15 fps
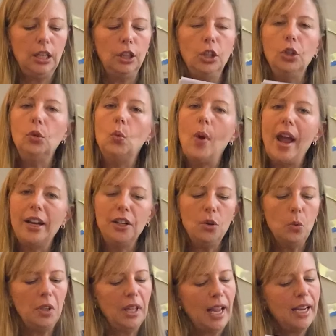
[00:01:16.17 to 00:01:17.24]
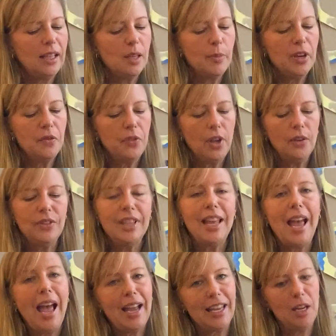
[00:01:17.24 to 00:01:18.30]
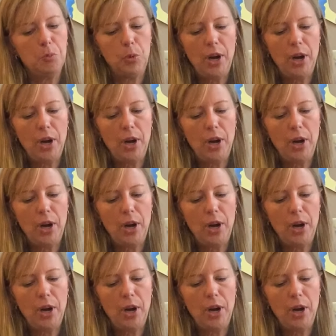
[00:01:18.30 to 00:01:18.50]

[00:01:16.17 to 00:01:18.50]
Luke Wagner will likely be involved in the hacking